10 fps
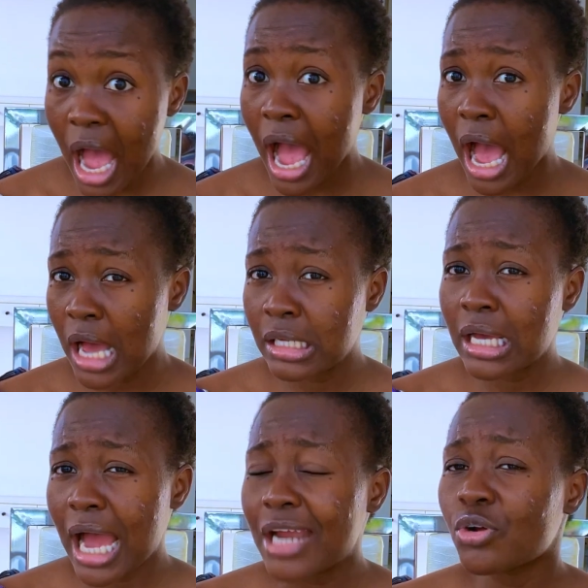
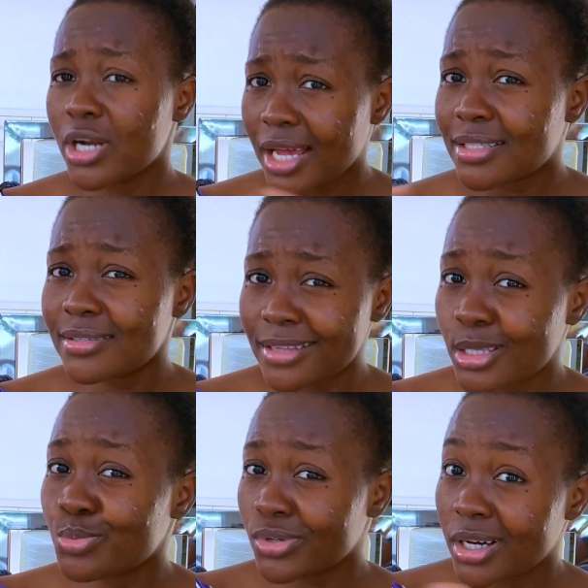I know that this
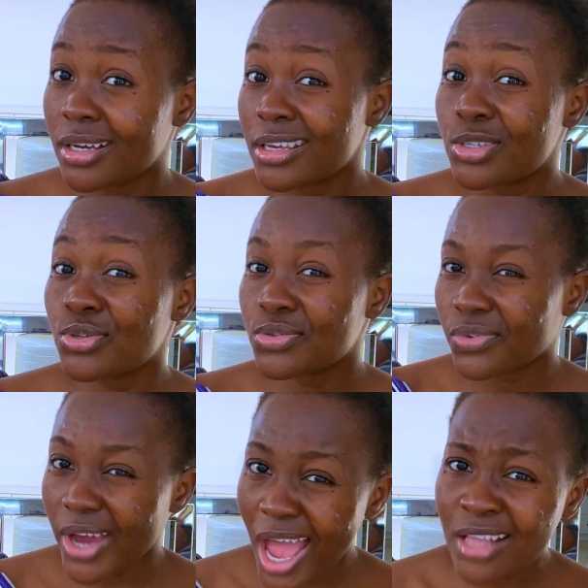textbook is
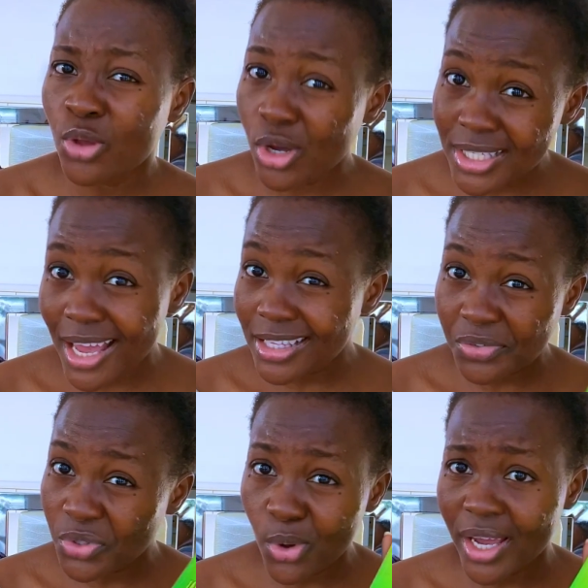useful. A to Z,
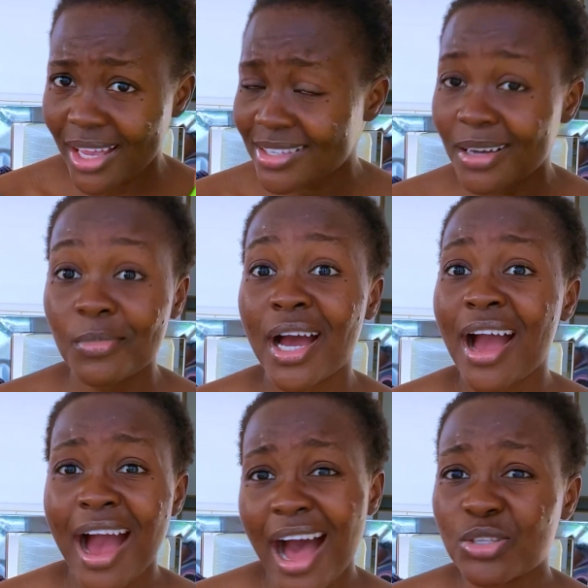if you don't get them,
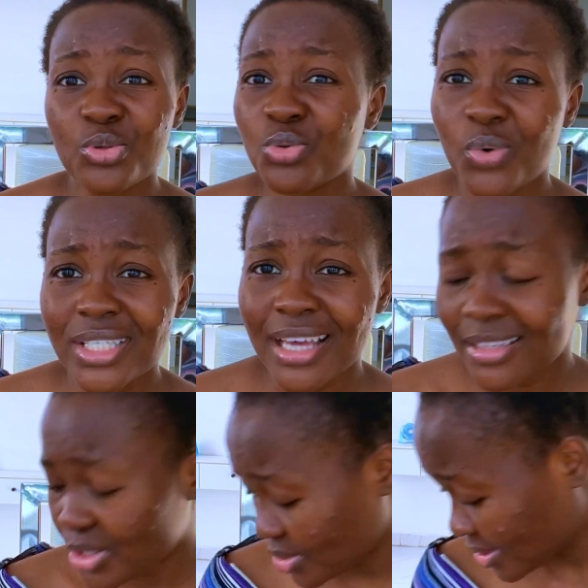I don't know what you are
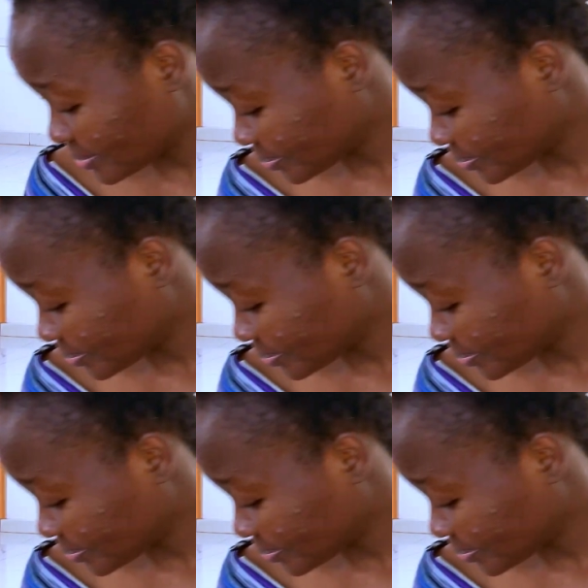doing.